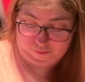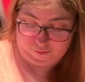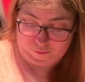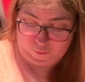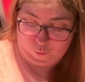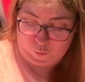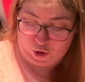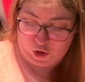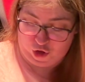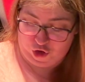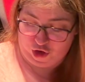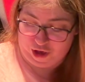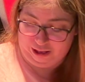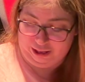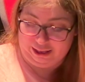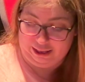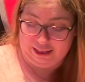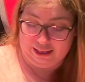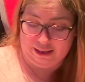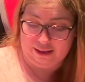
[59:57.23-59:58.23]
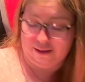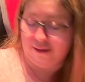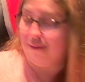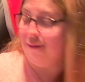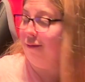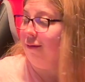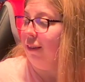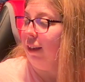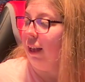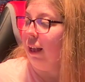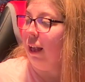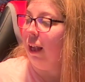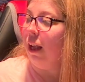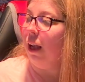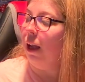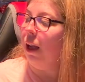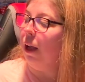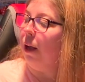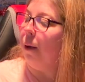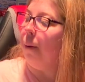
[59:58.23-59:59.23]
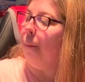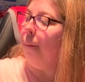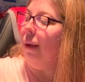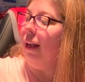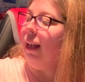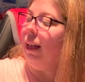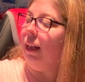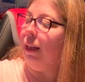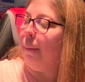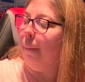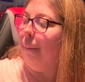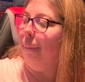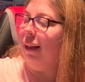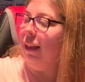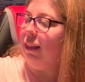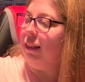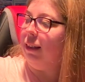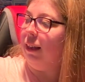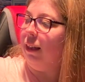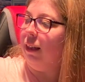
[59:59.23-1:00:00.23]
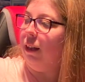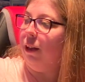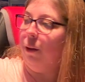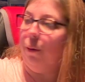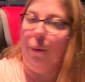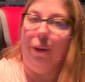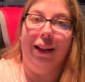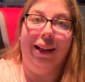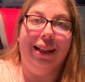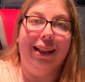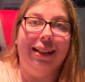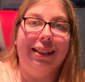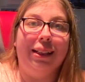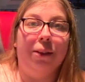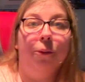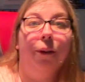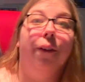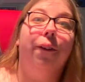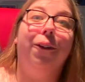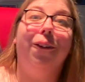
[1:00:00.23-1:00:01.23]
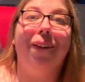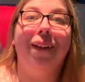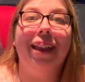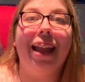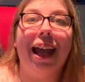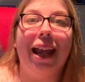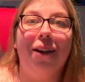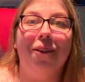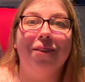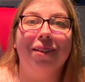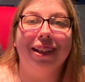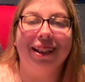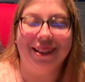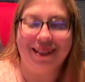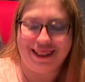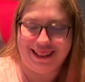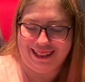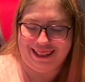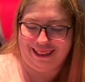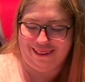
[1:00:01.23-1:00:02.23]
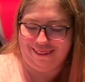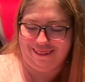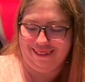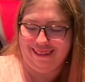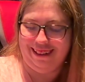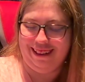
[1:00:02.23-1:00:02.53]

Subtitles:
we're just making a butt ton of noise. And we're throwing that over there too.